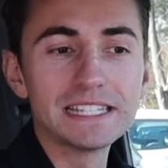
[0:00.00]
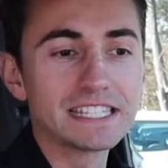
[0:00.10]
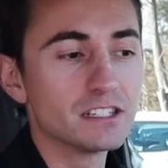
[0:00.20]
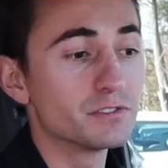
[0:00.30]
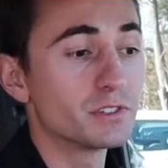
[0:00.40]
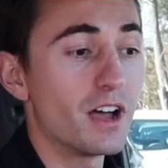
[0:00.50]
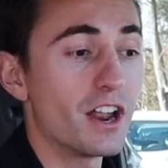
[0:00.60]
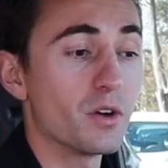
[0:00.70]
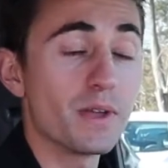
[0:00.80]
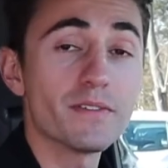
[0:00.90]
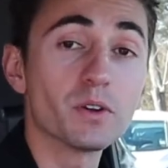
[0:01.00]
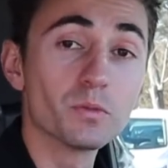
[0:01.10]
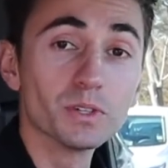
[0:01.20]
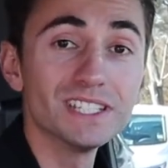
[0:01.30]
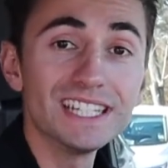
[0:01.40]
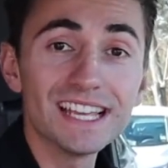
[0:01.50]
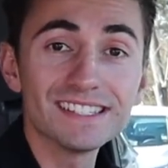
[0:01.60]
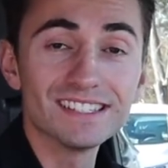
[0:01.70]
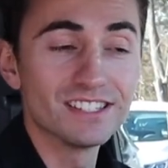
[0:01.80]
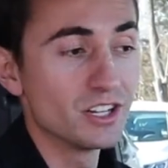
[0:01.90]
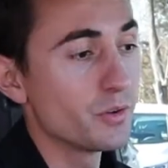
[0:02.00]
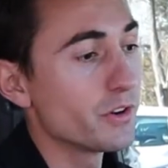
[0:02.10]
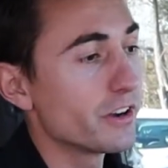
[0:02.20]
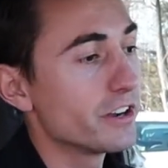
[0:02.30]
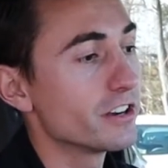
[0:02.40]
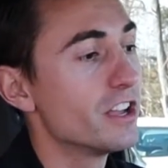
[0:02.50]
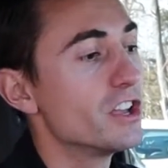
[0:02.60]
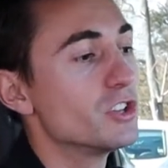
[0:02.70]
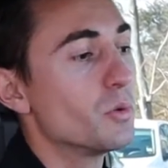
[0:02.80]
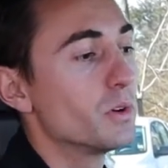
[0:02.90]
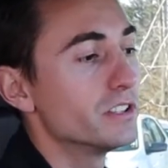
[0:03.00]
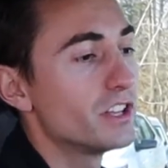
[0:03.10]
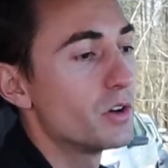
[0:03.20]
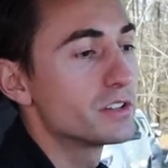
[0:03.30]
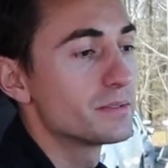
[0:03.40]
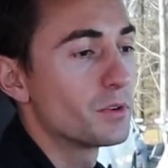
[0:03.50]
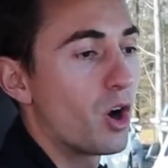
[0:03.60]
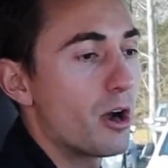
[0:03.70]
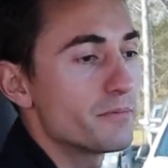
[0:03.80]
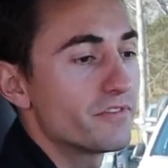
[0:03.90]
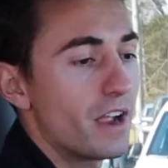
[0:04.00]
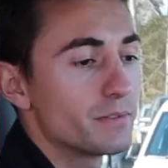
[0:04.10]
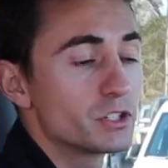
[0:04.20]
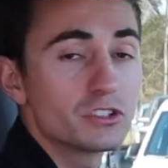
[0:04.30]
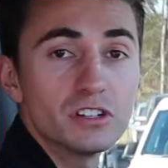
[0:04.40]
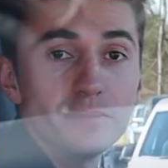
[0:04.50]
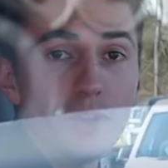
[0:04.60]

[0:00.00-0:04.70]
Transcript: Silverado, we have a really nice interior here. You will notice some carbon fiber trim